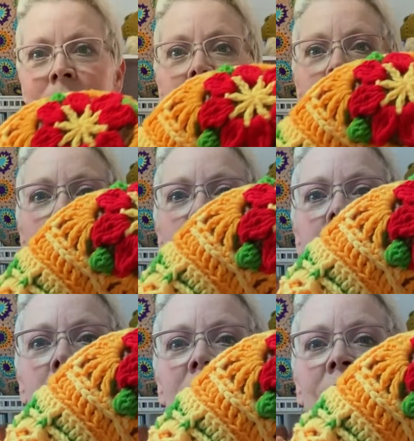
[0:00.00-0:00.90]
So
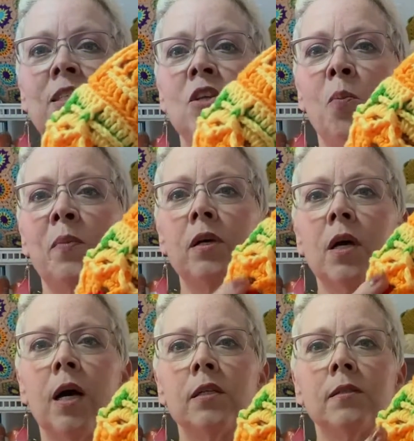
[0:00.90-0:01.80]
nice. This is all milk
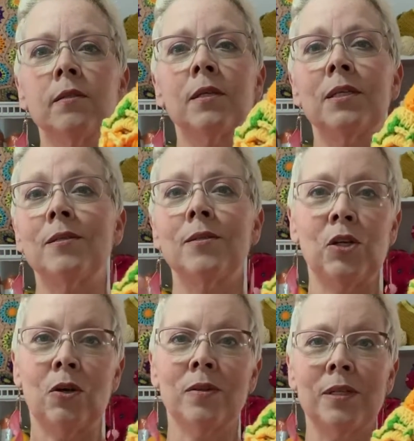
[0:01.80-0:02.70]
cotton because, you
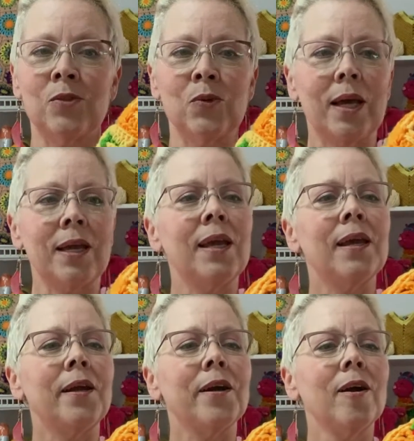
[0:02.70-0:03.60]
know, that's what I can get
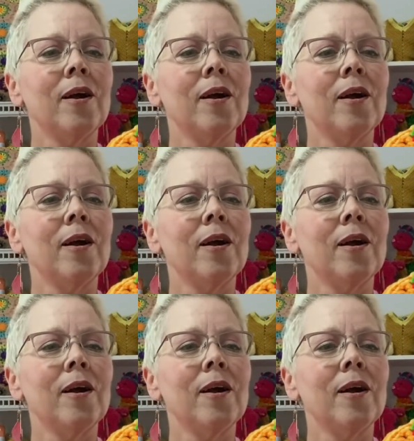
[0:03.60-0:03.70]
here